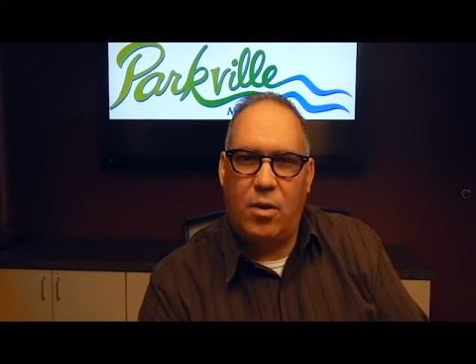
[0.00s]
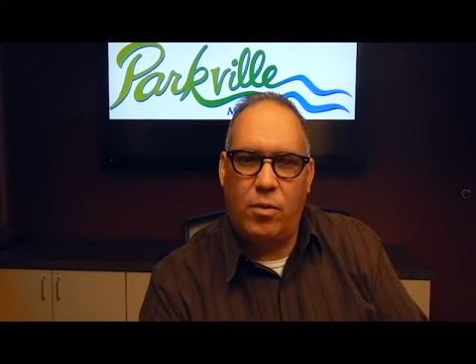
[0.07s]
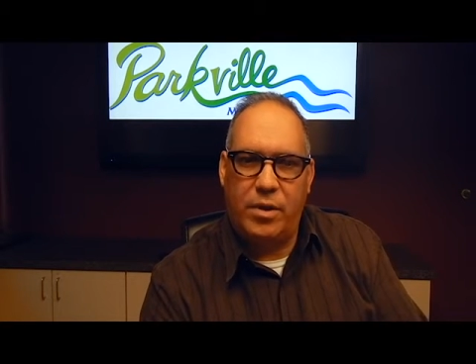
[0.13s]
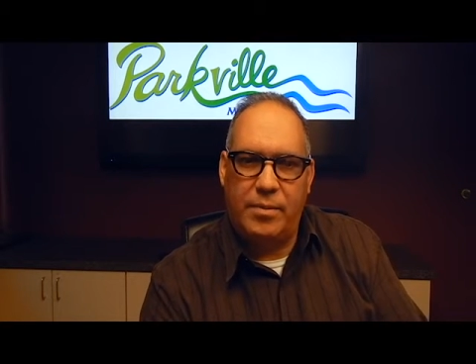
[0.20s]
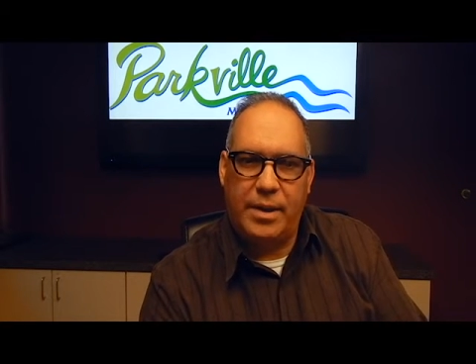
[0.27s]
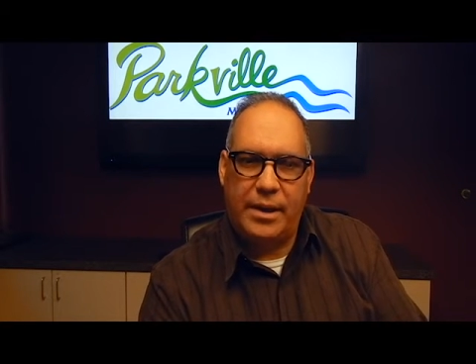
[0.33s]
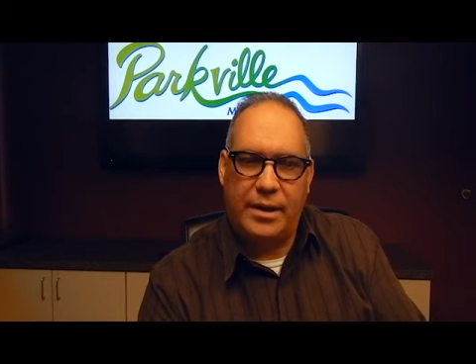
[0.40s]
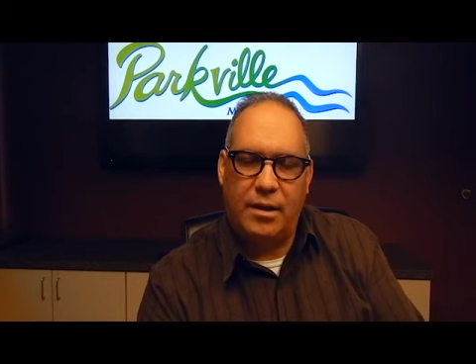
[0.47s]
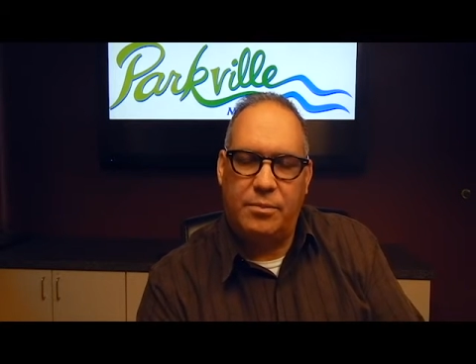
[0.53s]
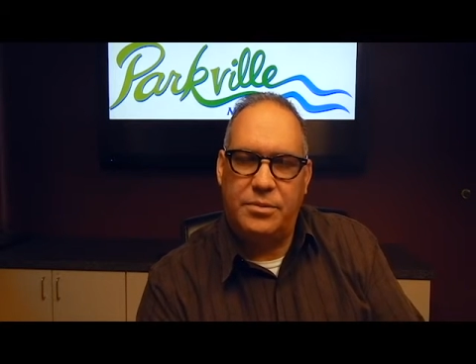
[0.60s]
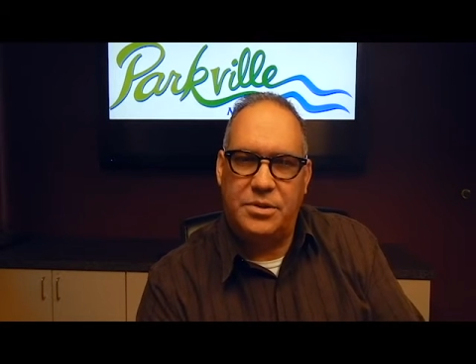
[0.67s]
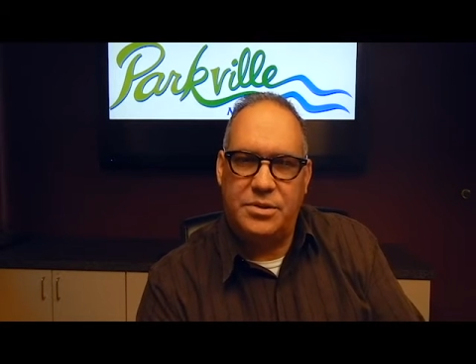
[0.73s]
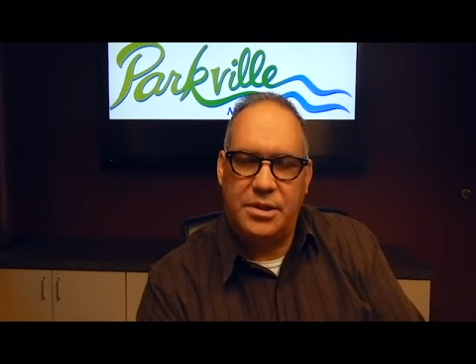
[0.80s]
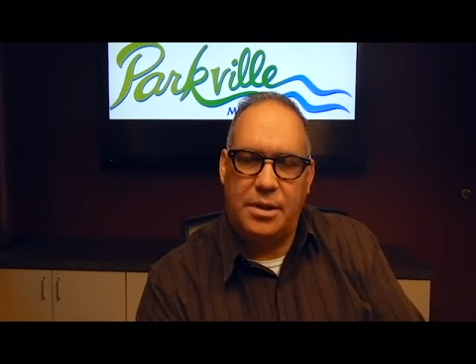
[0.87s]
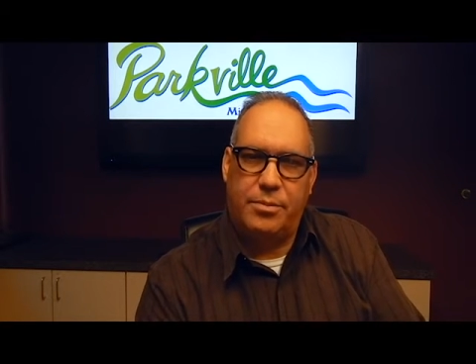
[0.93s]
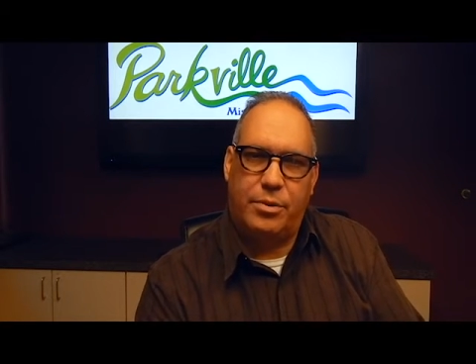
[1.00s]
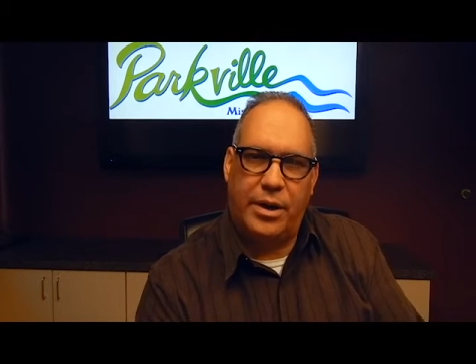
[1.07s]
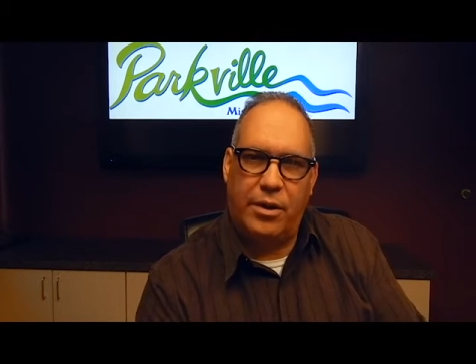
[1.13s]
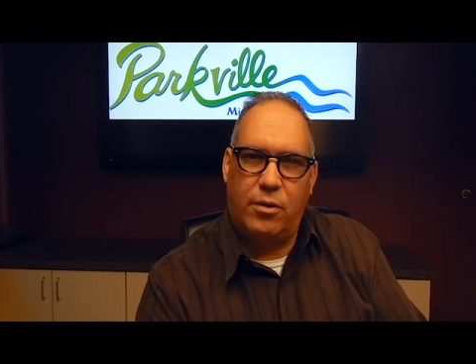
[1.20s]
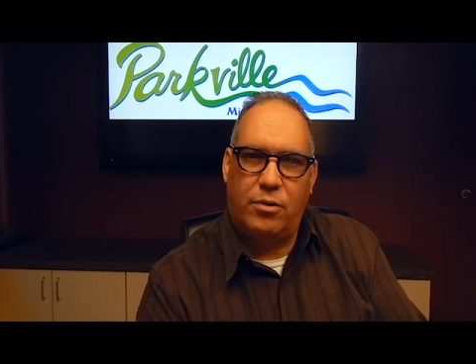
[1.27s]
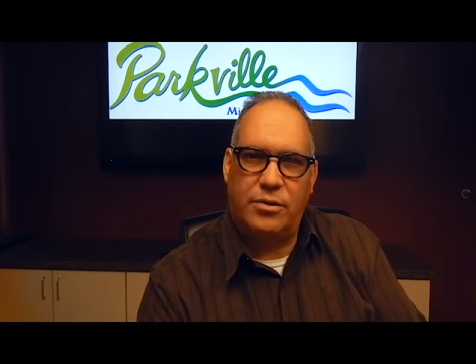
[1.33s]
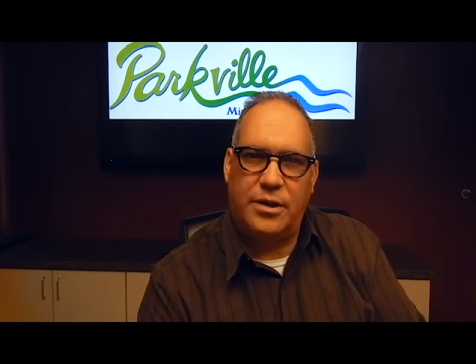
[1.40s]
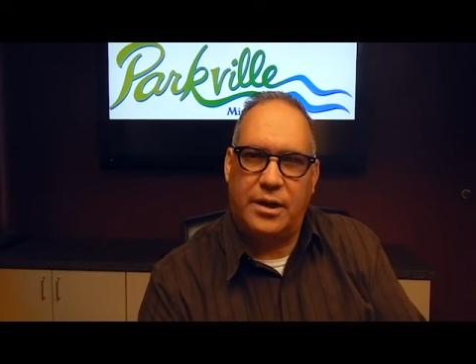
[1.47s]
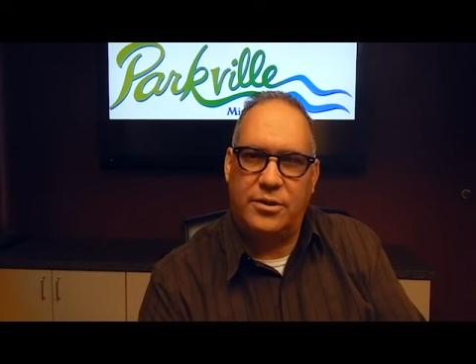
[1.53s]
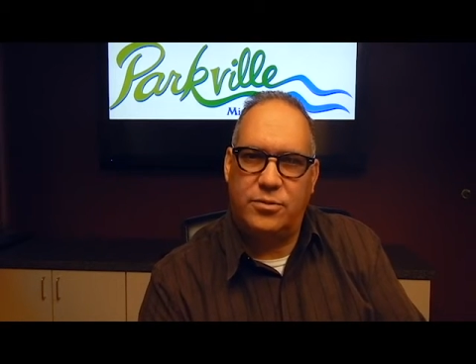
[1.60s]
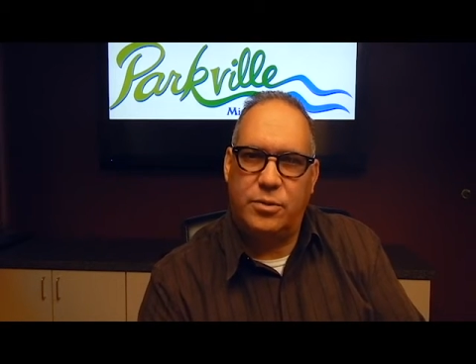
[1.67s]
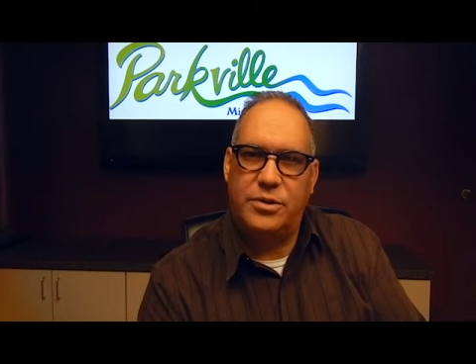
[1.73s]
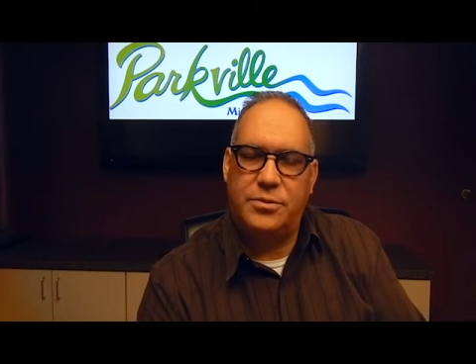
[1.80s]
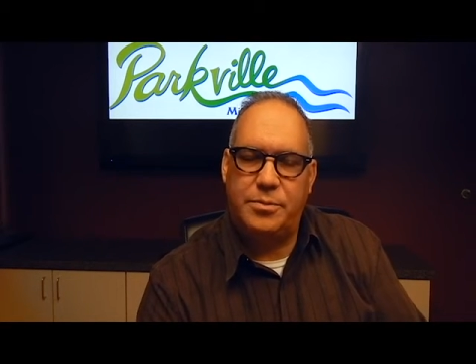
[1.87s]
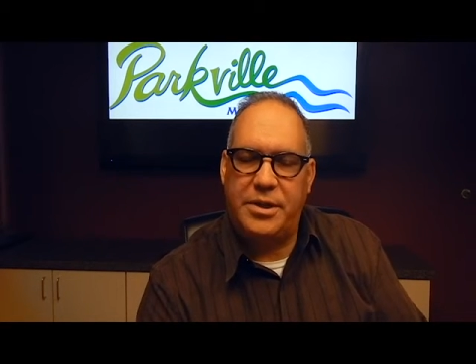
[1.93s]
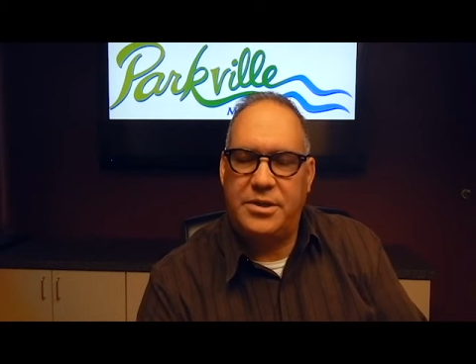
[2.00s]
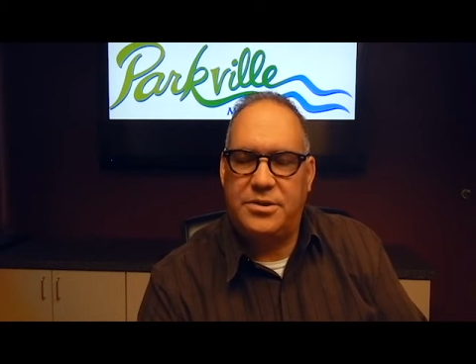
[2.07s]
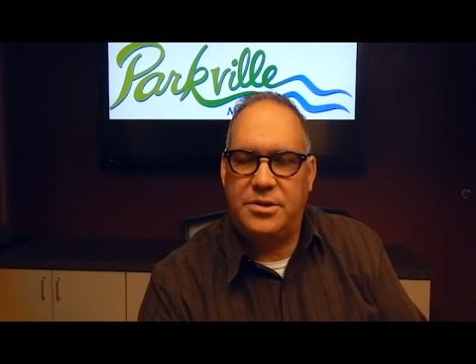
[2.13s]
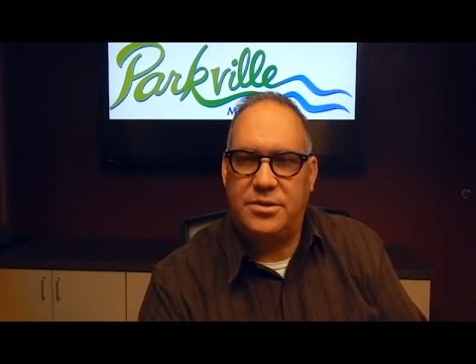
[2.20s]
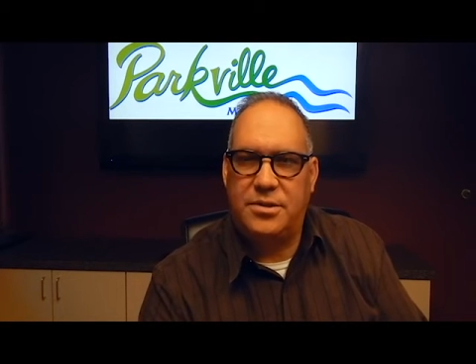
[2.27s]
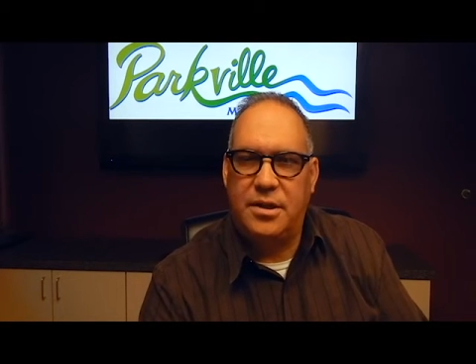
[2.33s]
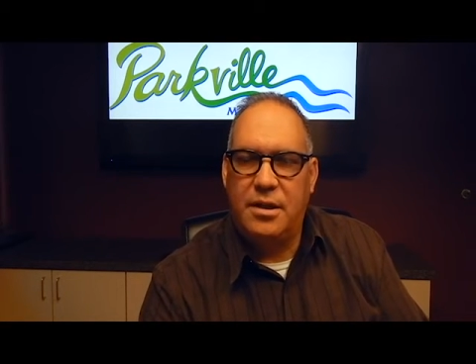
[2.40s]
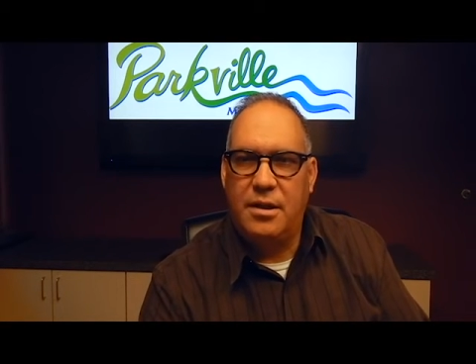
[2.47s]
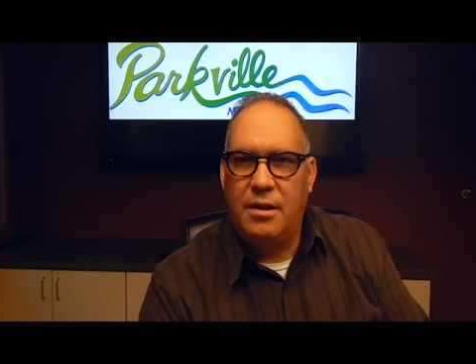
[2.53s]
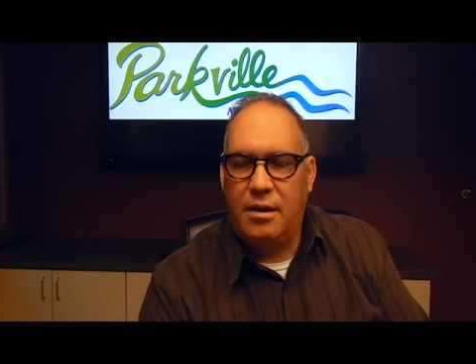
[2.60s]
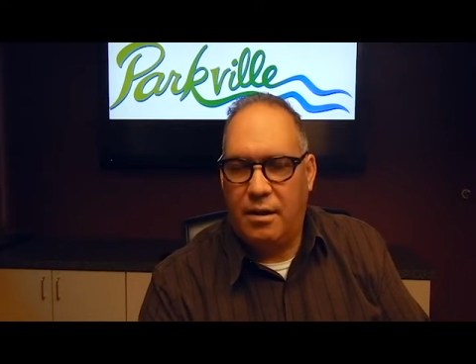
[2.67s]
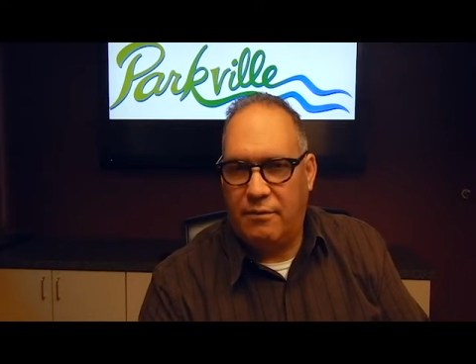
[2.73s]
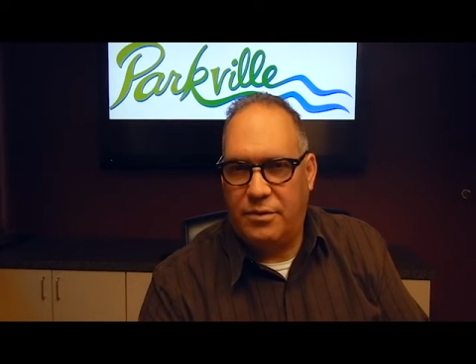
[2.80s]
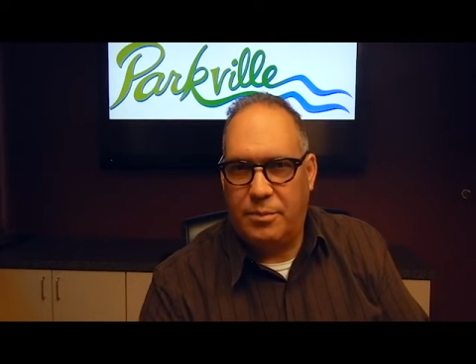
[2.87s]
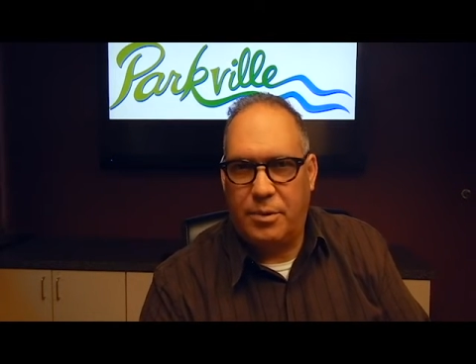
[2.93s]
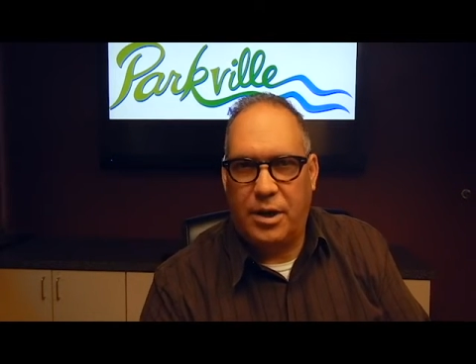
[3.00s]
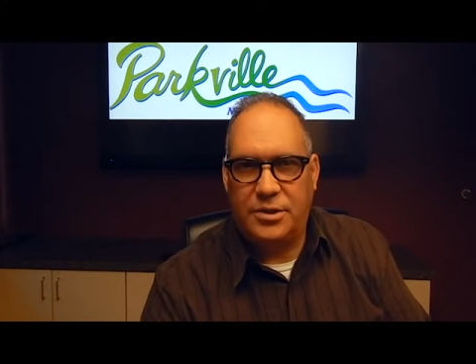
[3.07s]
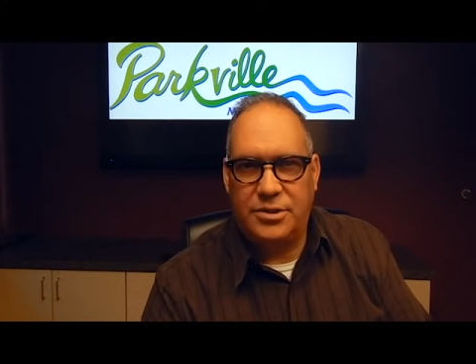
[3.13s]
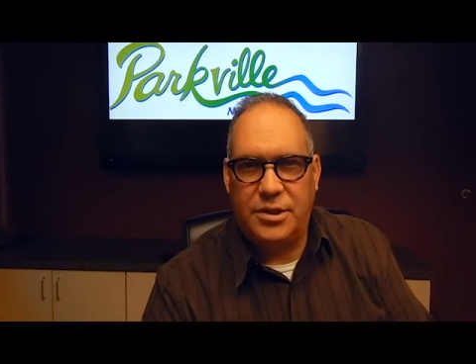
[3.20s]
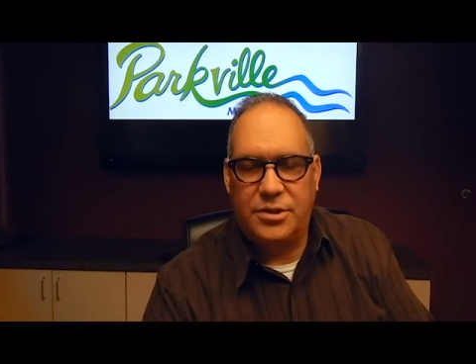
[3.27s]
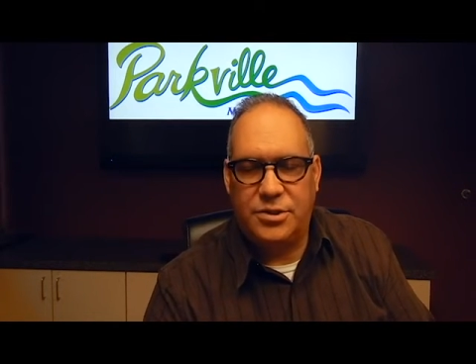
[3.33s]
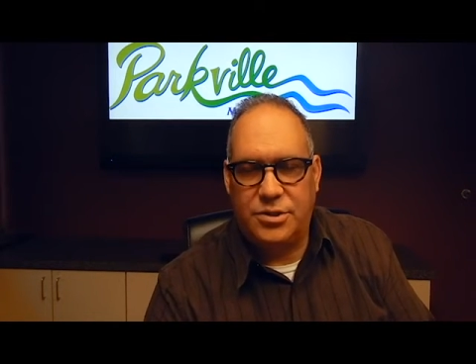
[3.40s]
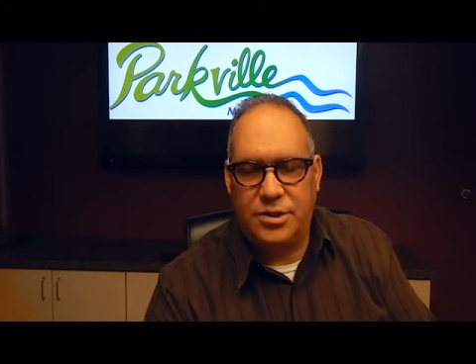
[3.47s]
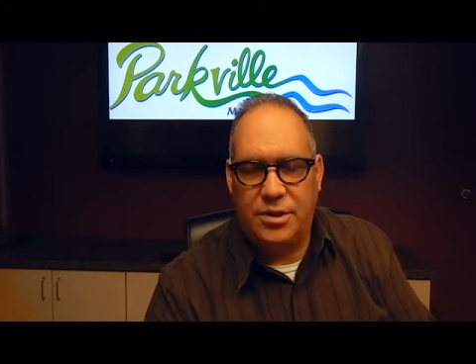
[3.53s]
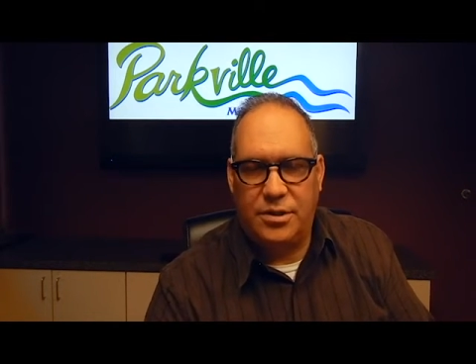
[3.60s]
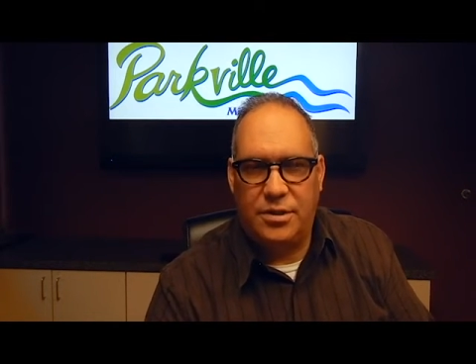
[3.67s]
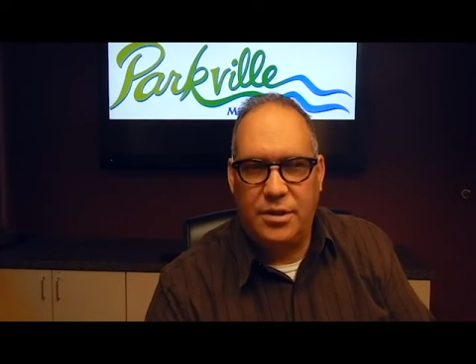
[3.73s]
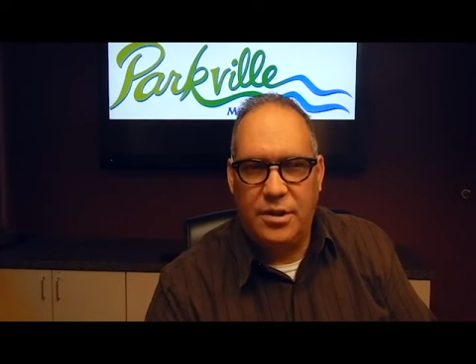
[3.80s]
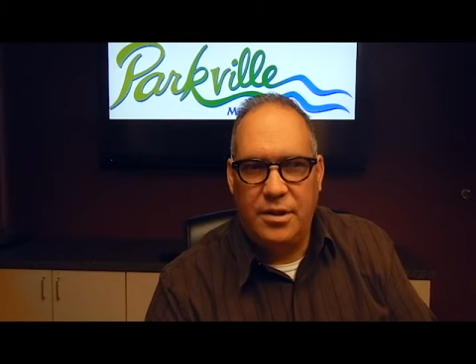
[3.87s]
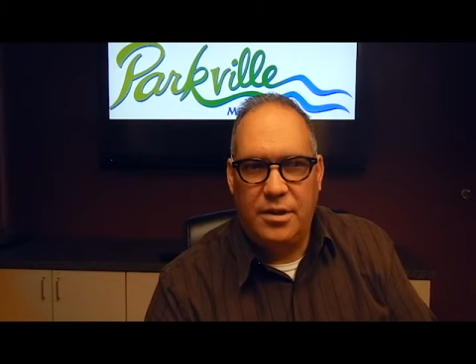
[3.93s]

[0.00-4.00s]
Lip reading: we might help the city prioritize which pieces of the project should